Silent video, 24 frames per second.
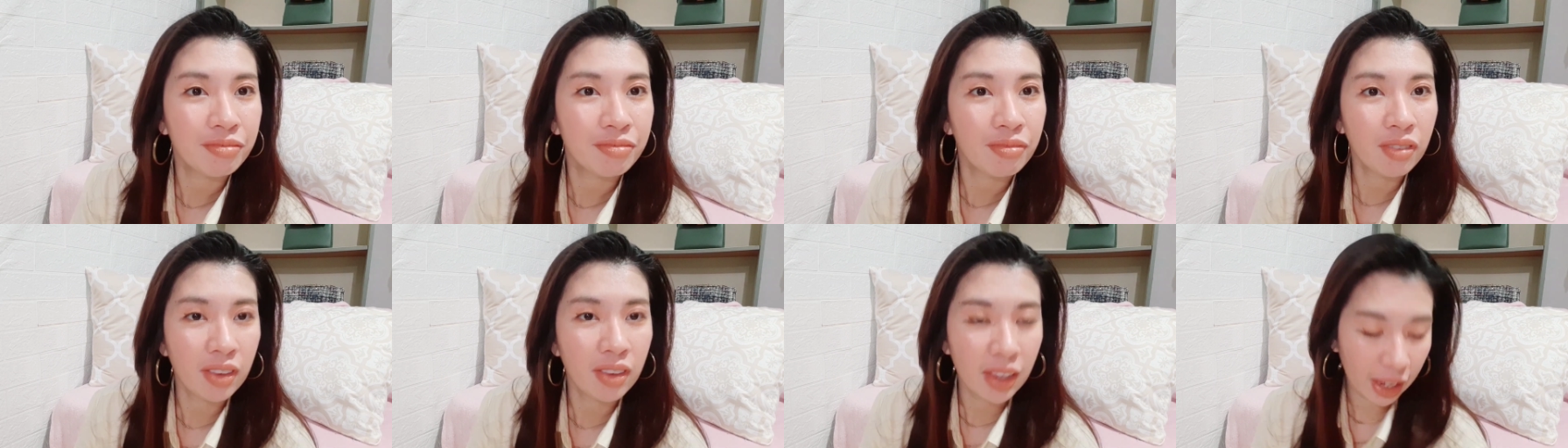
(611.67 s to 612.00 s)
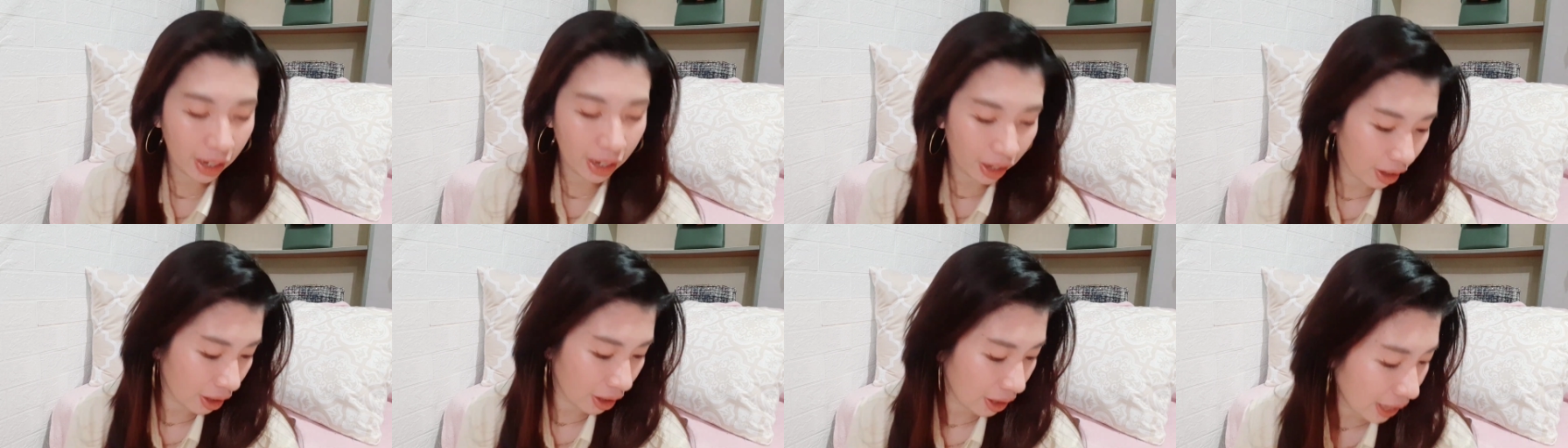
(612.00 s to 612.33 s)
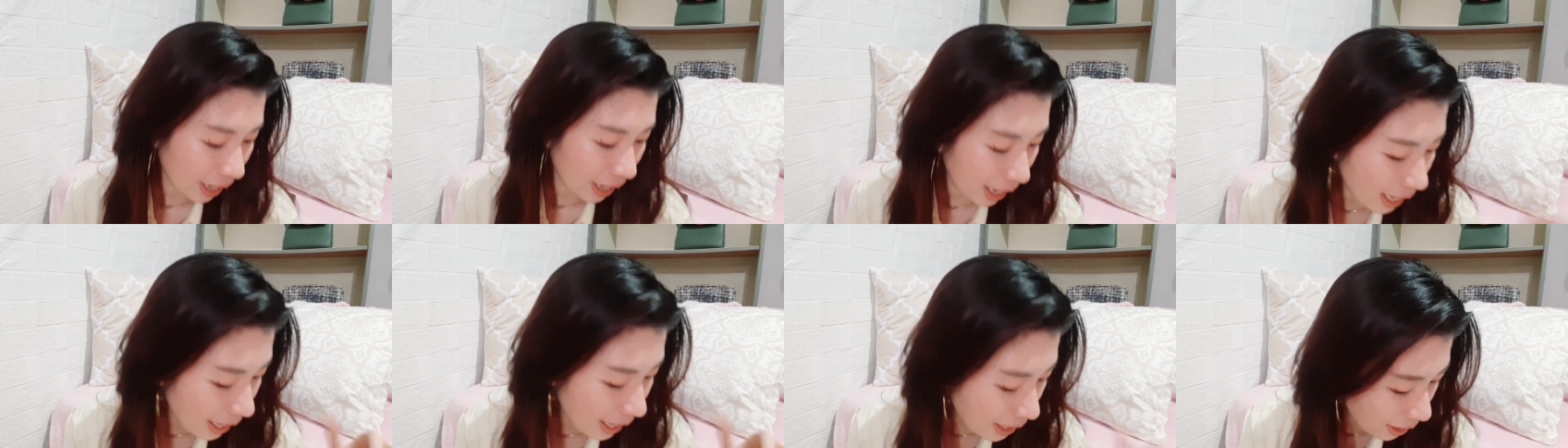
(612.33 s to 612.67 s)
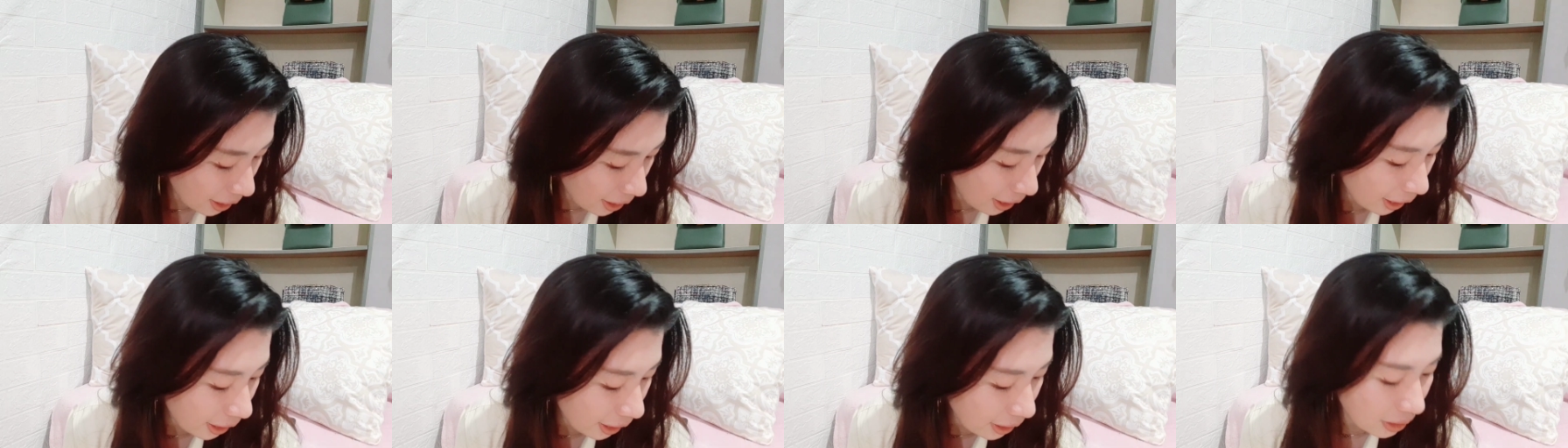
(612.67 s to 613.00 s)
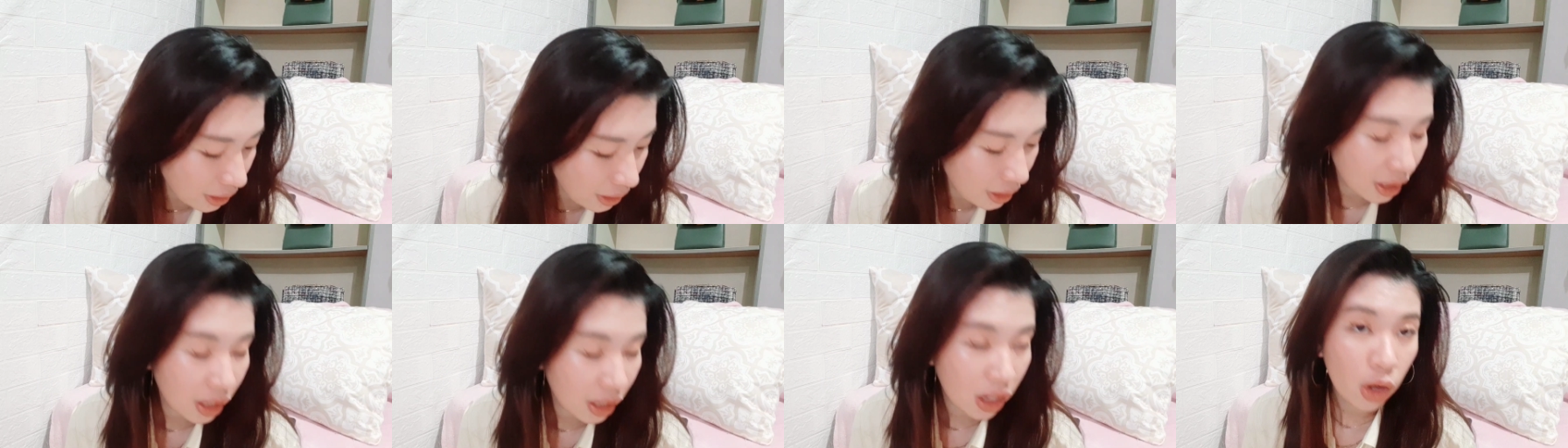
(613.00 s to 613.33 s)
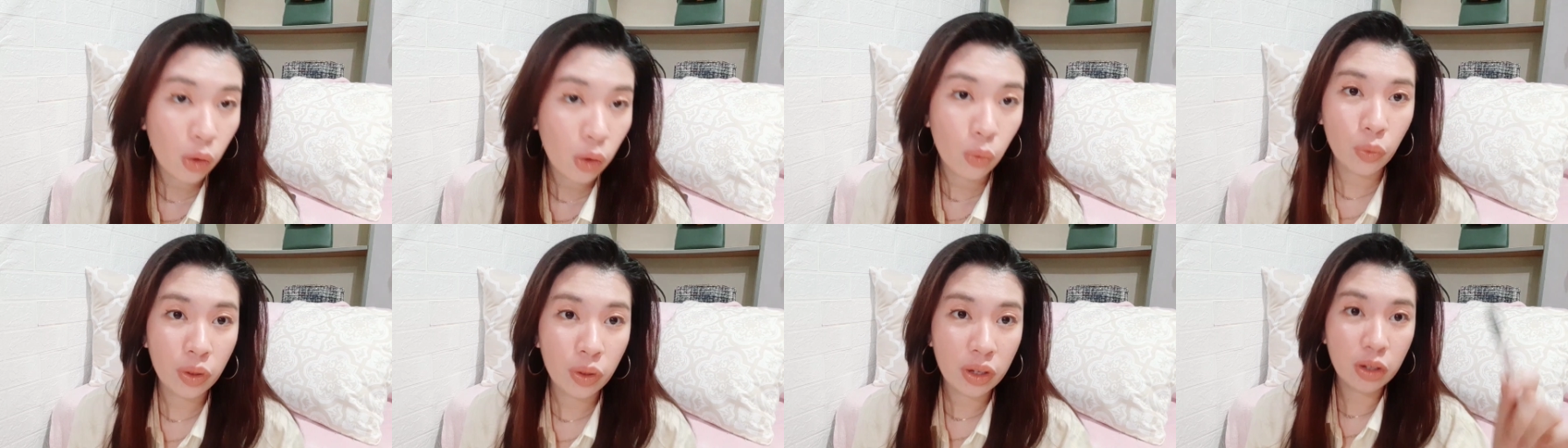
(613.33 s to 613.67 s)
there and then
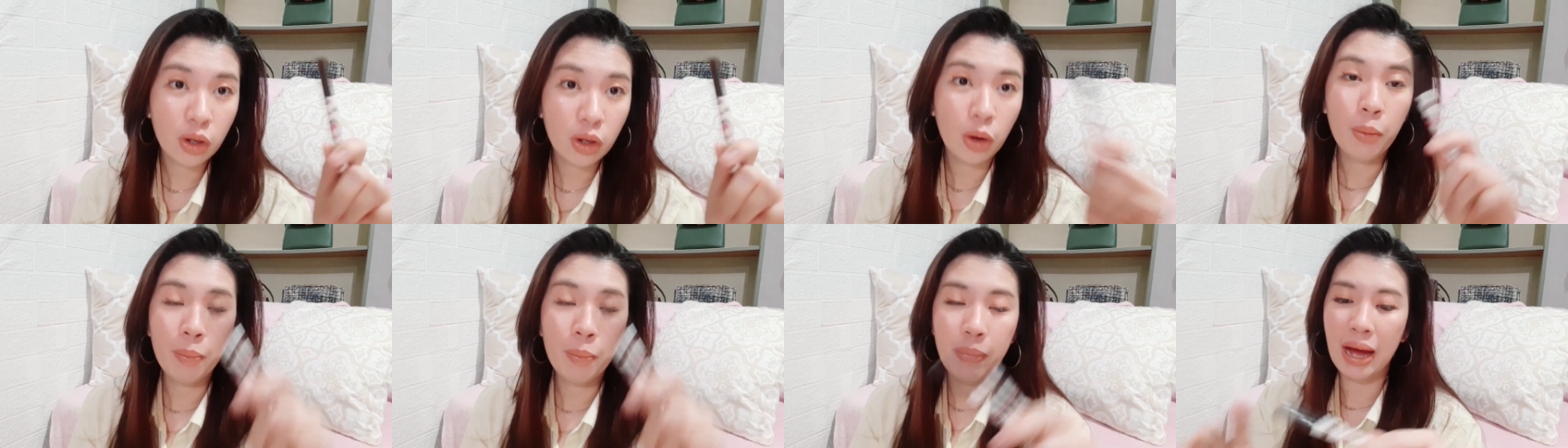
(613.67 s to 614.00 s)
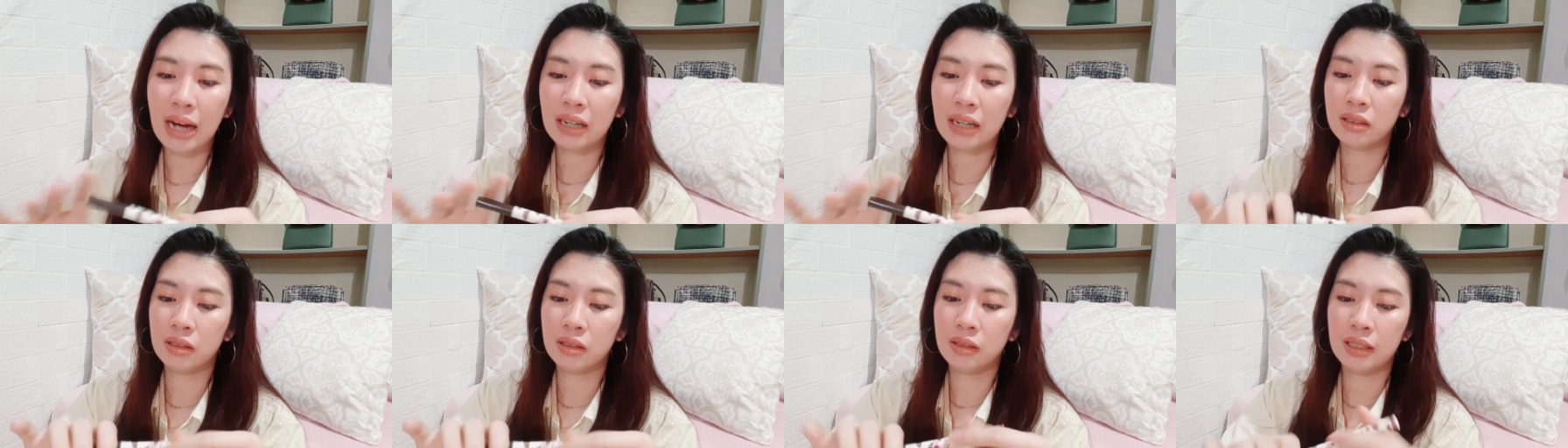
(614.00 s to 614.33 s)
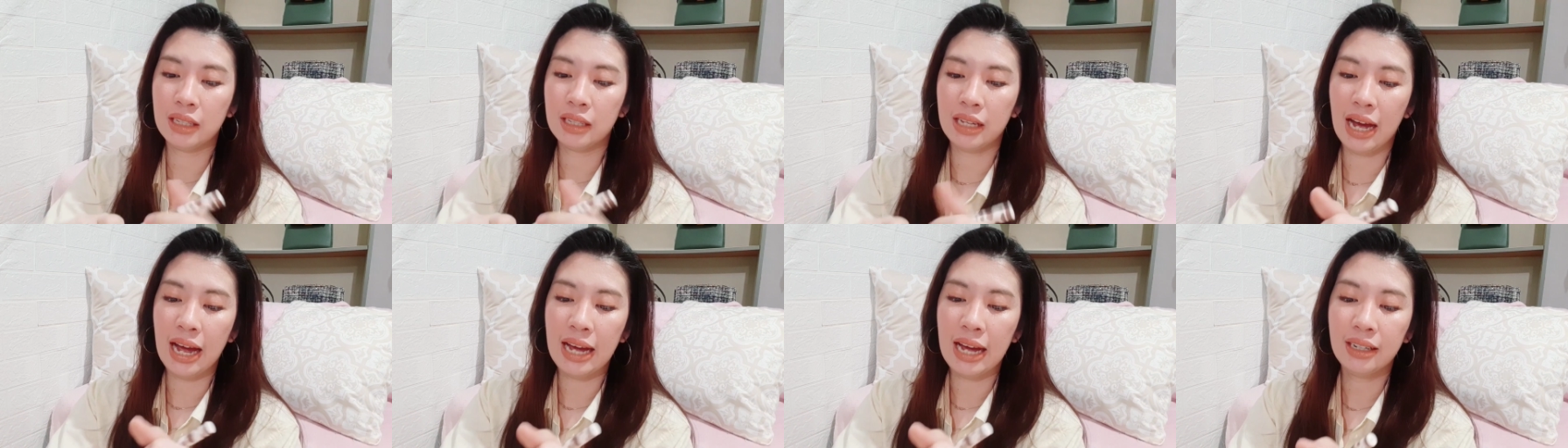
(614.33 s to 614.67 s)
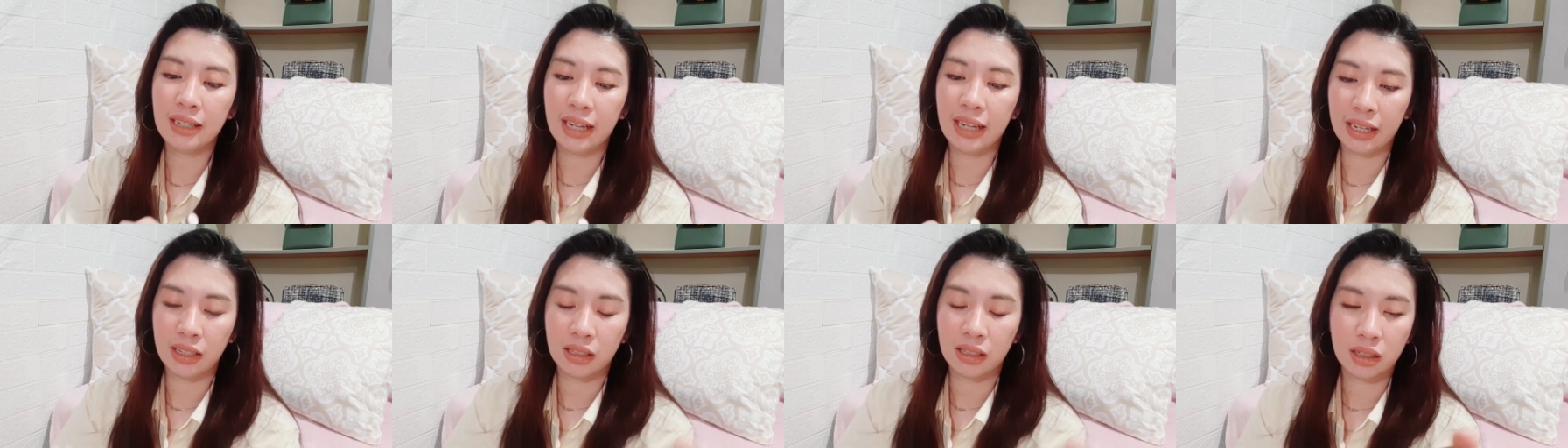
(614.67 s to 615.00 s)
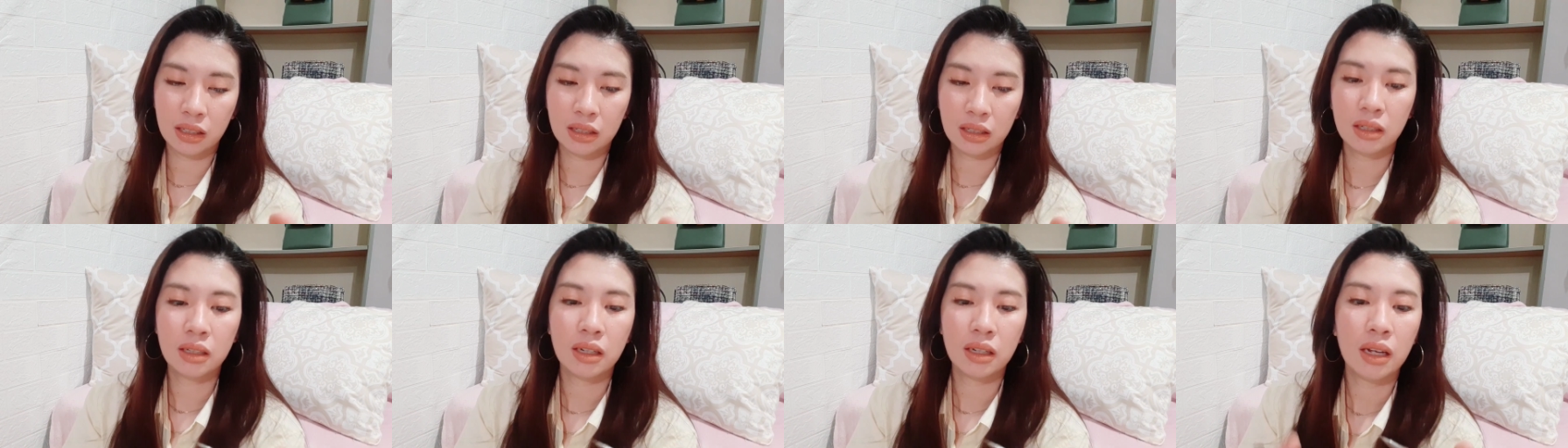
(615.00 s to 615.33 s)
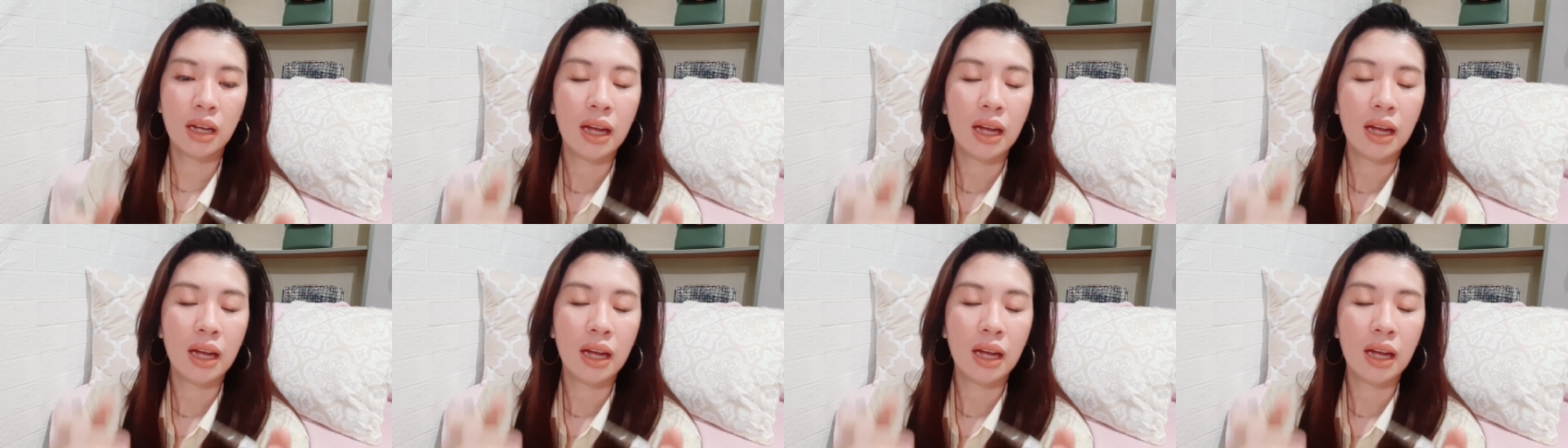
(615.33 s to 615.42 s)
we'll go back to the eyeliner